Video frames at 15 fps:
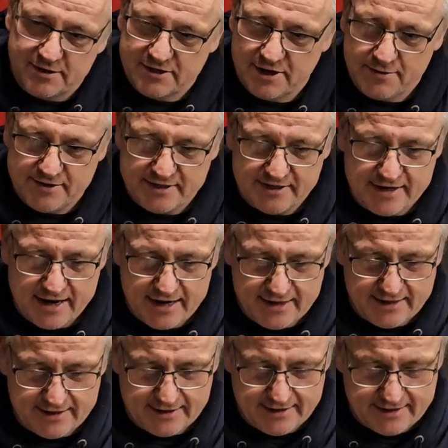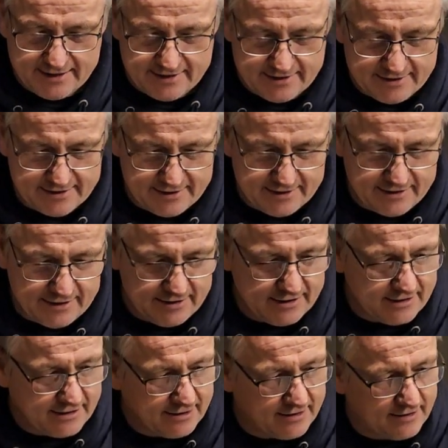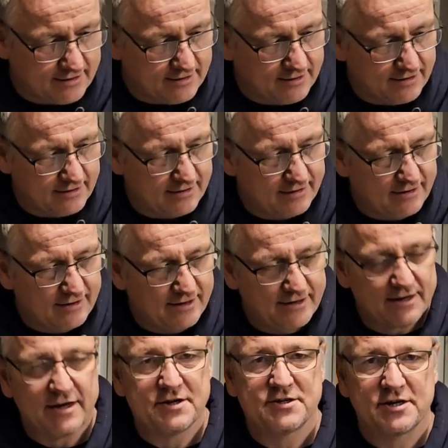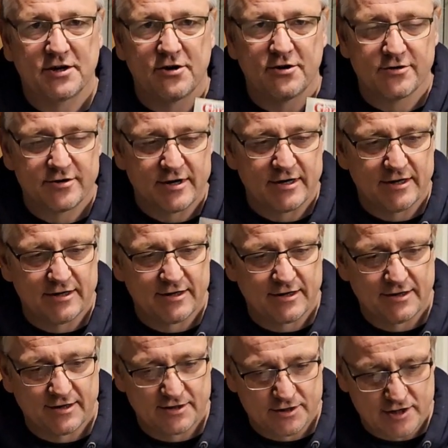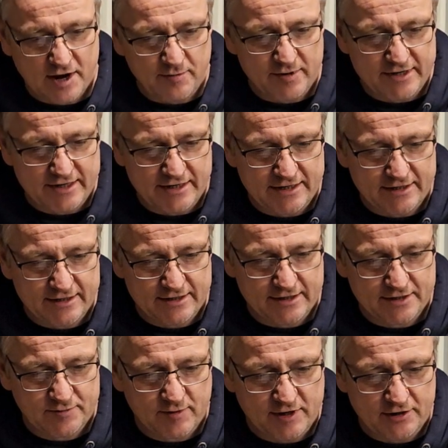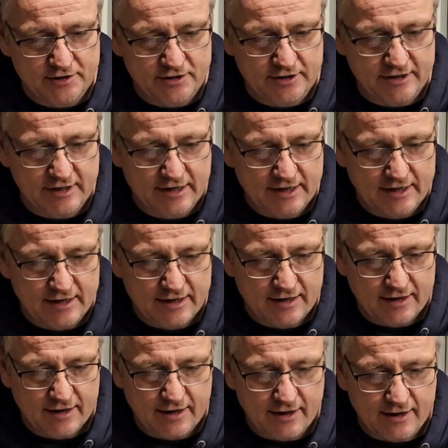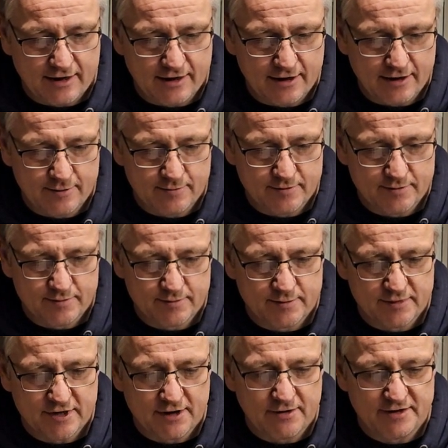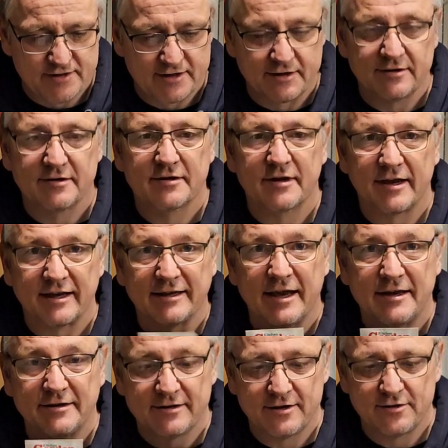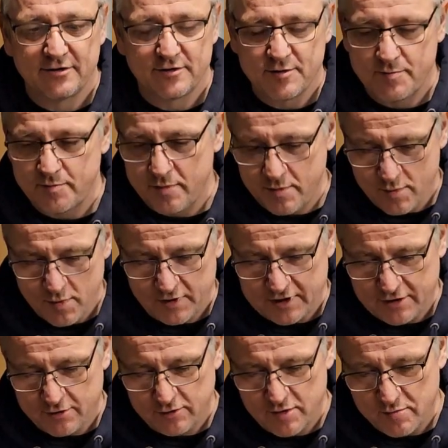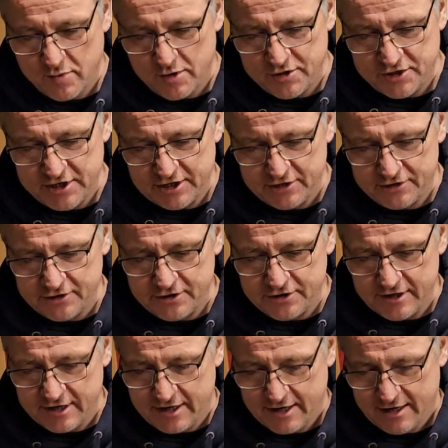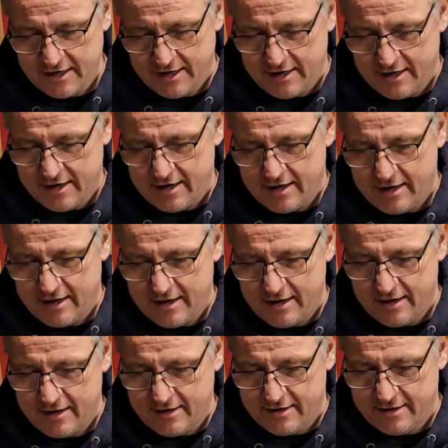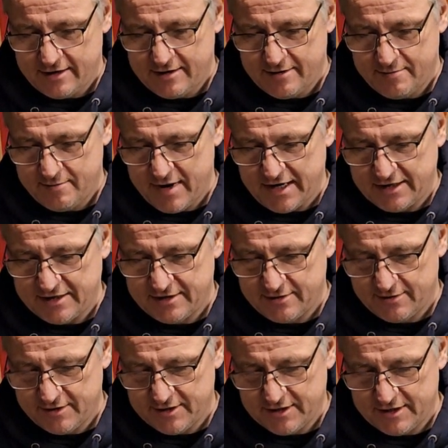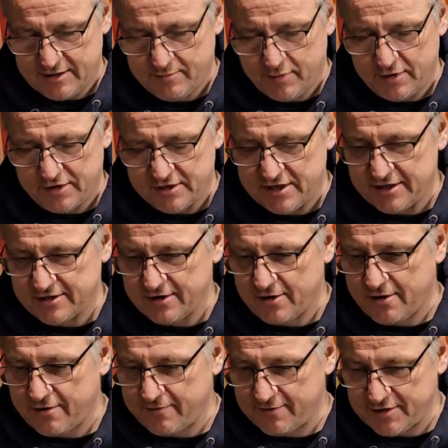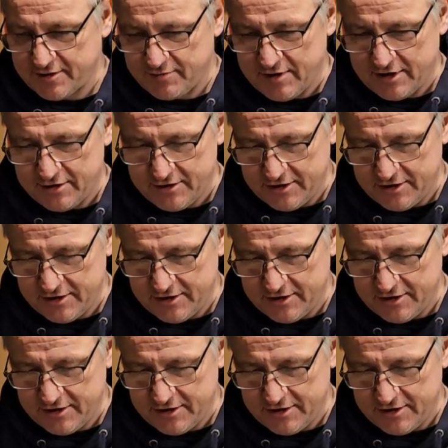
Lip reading: we're sowing today is the Ishikura Japanese spring onion. So it's again another what they call a bunching onion. and makes nice bunches of spring